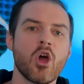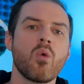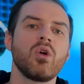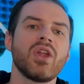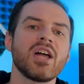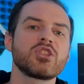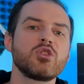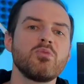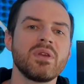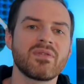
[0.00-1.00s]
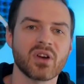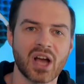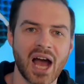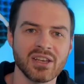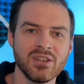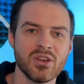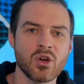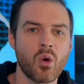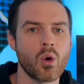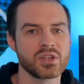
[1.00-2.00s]
will not soon be forgotten
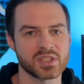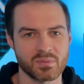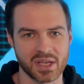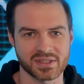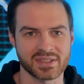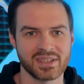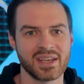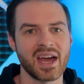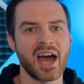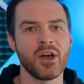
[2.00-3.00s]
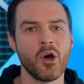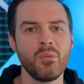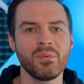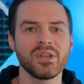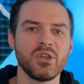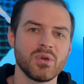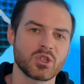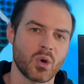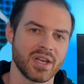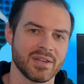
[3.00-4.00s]
or dismissed. I hope you
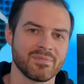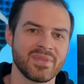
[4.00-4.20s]
enjoyed it.